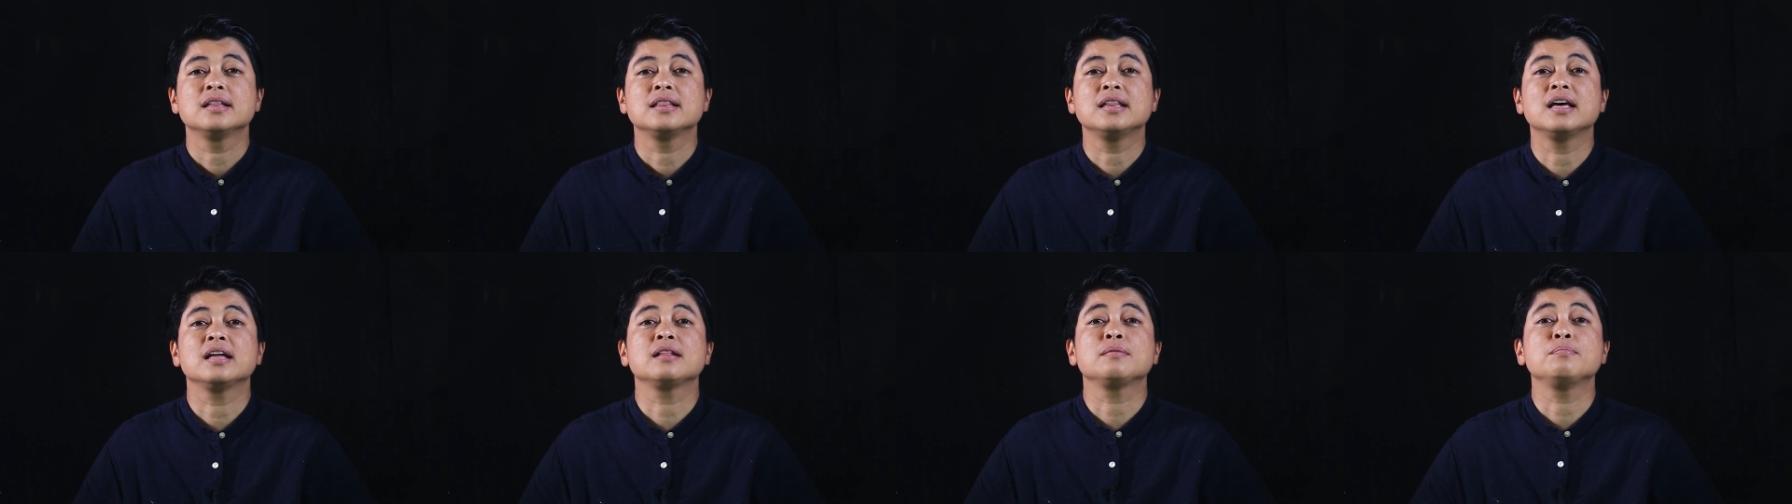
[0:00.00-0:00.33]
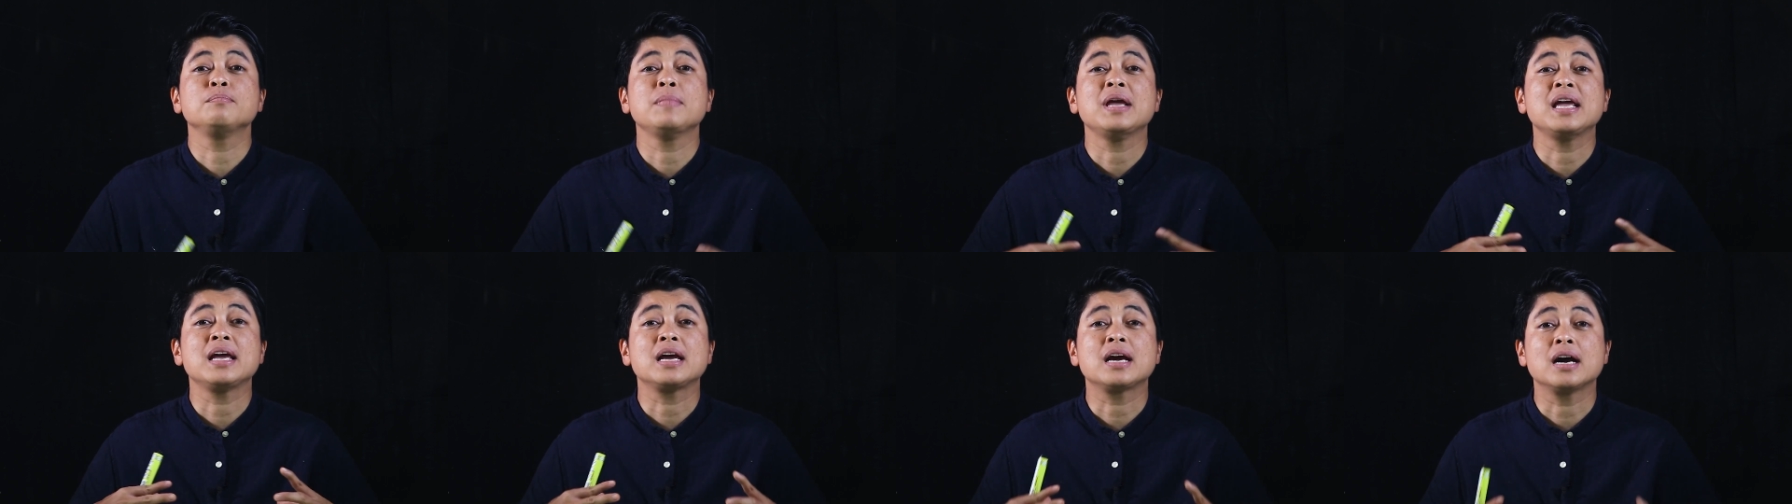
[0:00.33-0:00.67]
that
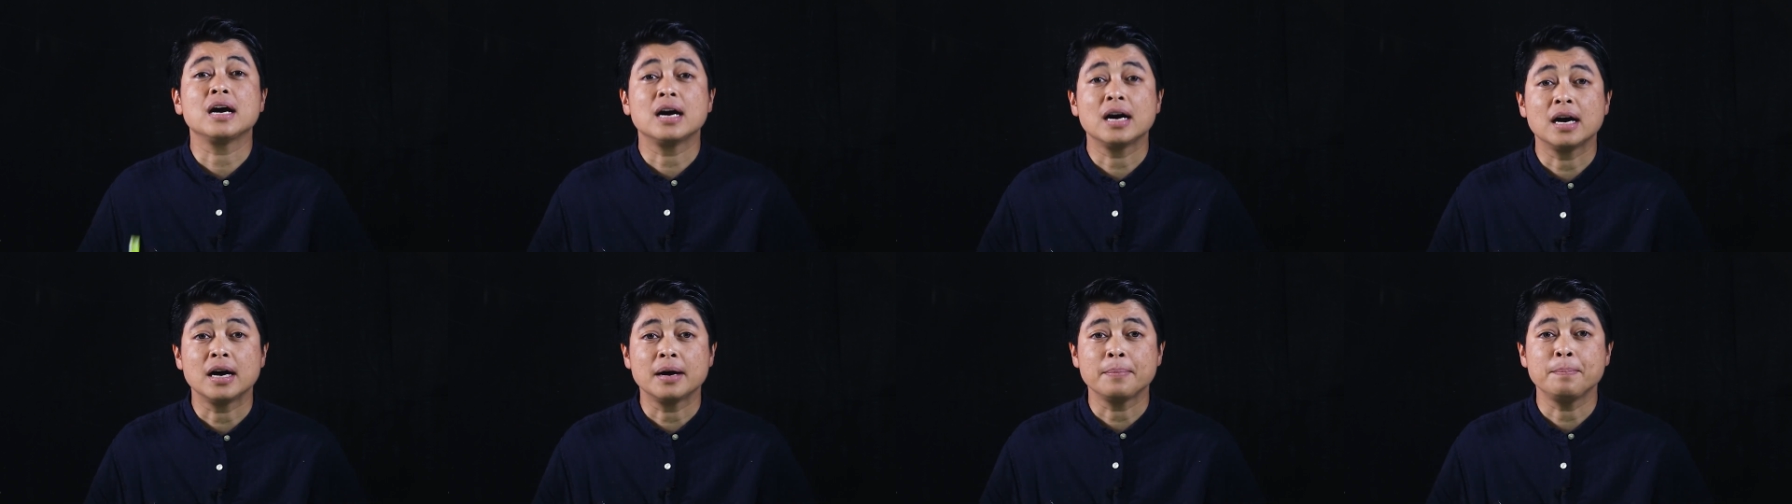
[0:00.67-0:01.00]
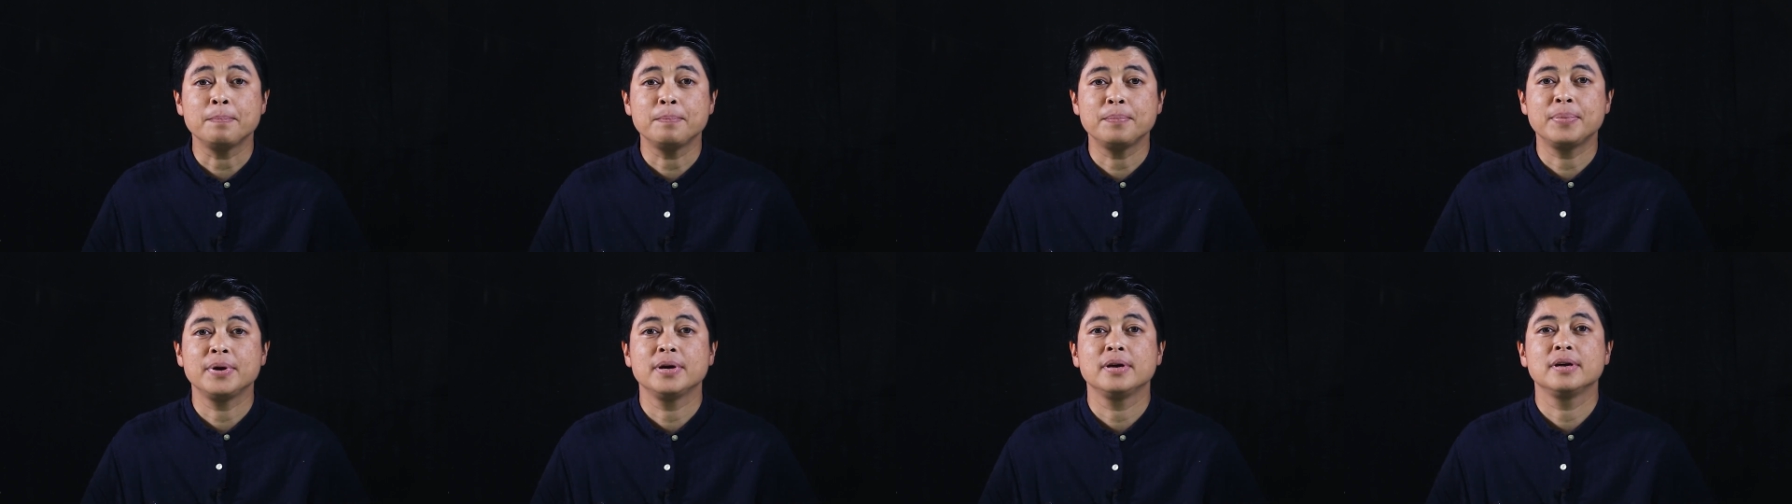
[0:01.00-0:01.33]
make
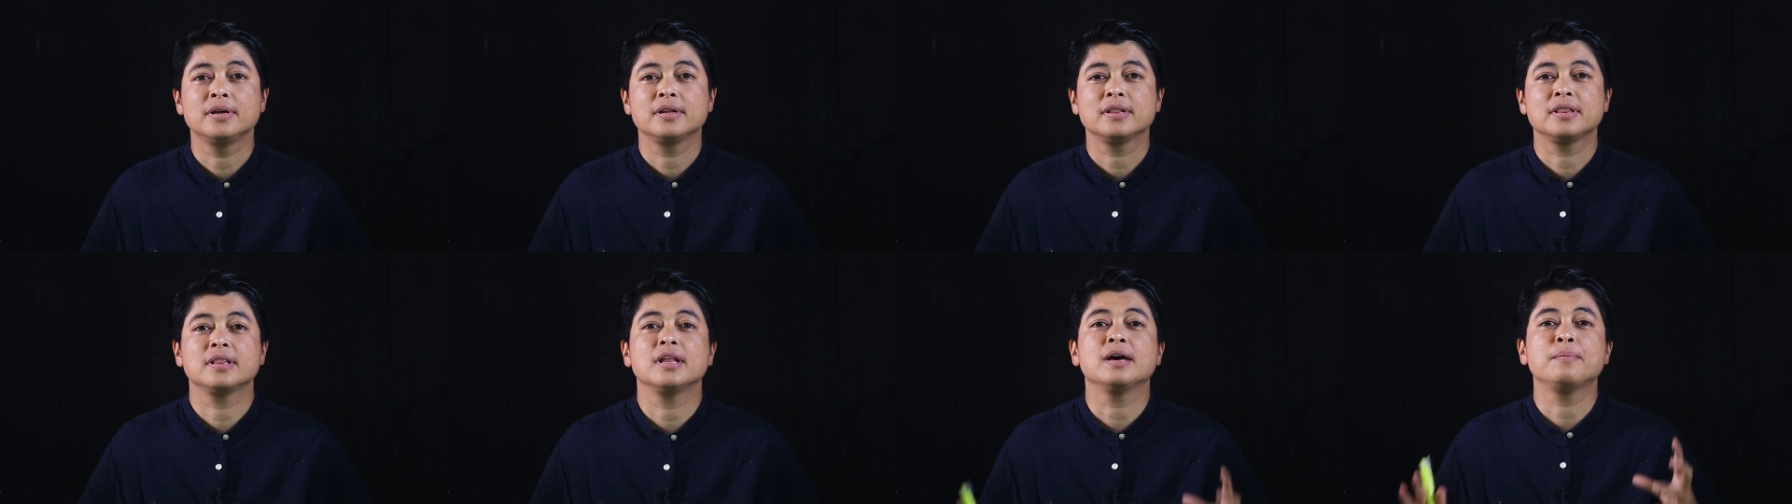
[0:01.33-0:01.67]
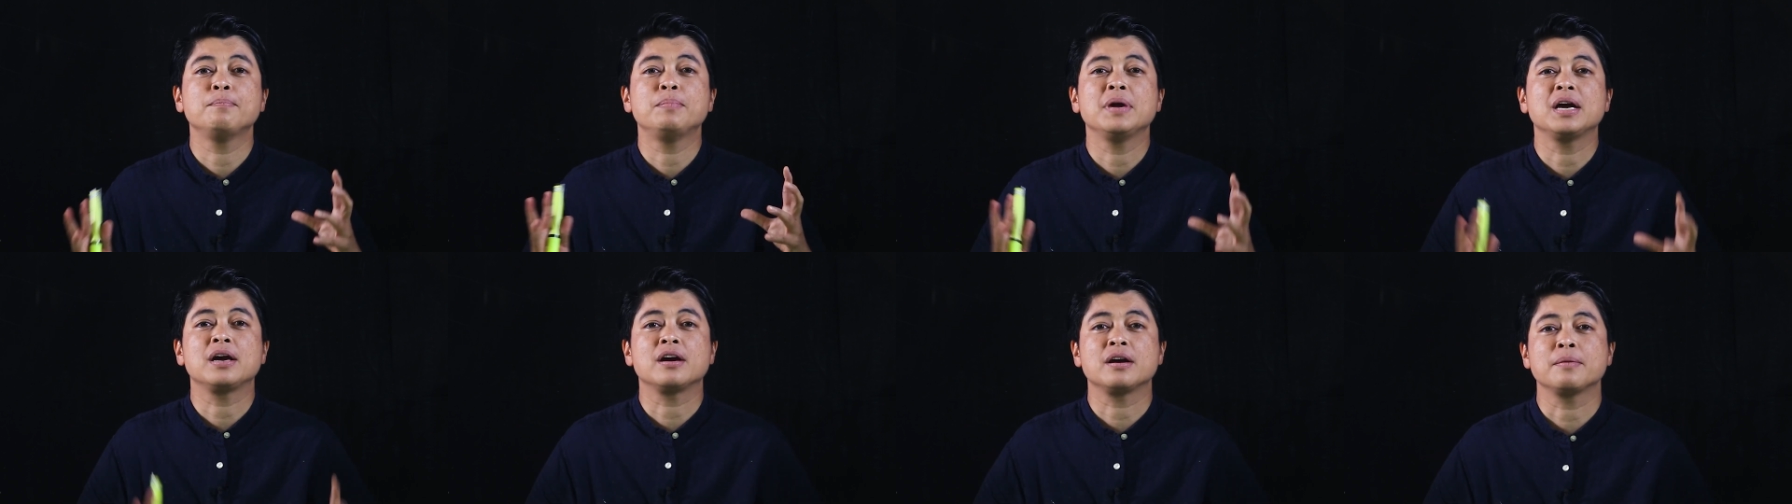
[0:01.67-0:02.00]
up the
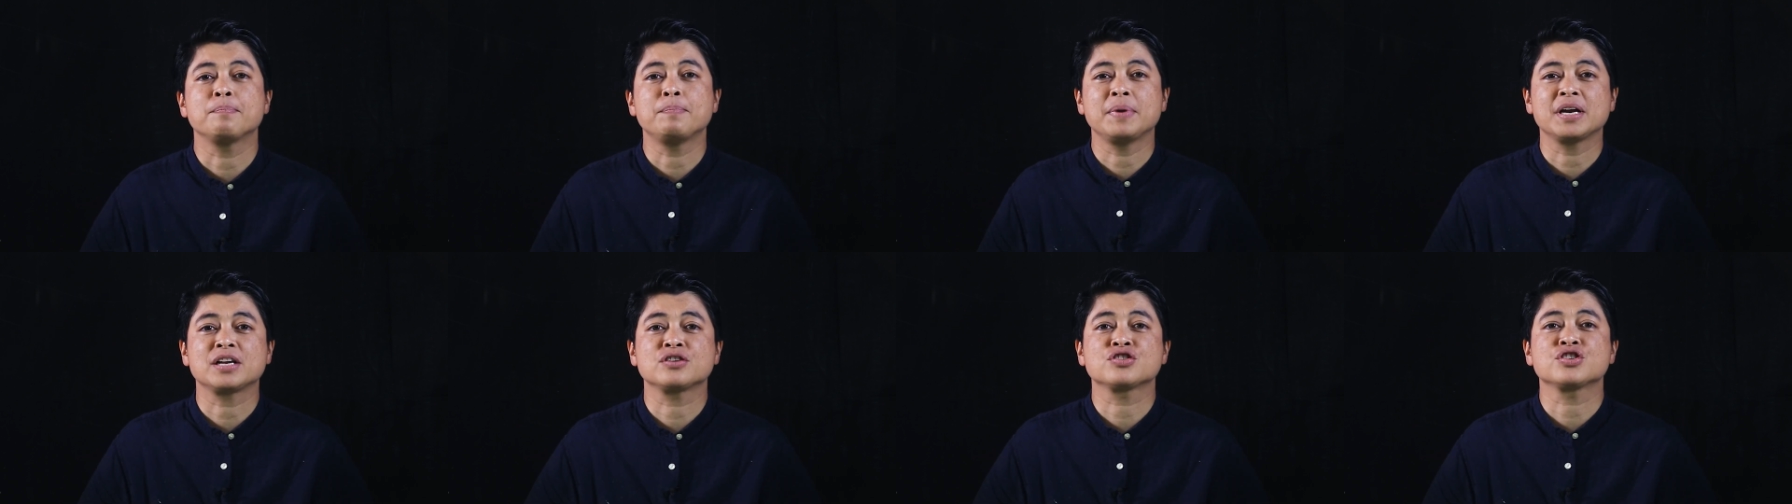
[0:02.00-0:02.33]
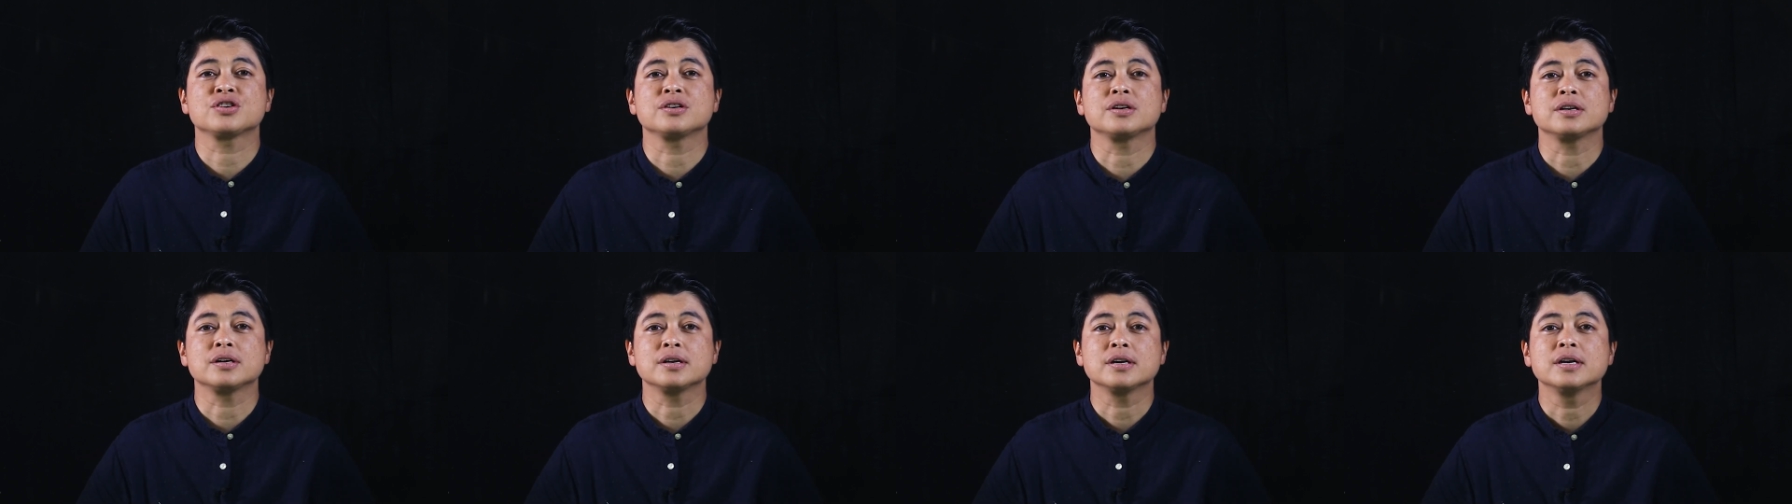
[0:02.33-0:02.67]
bigger
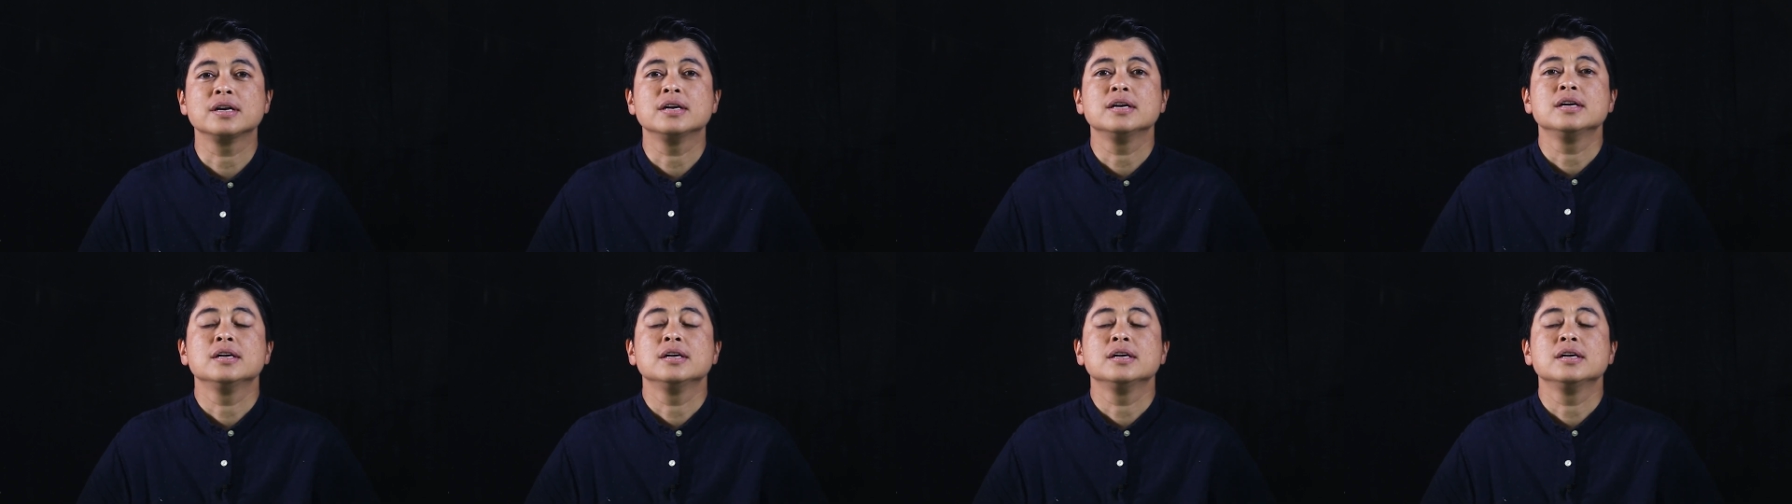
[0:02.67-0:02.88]
picture.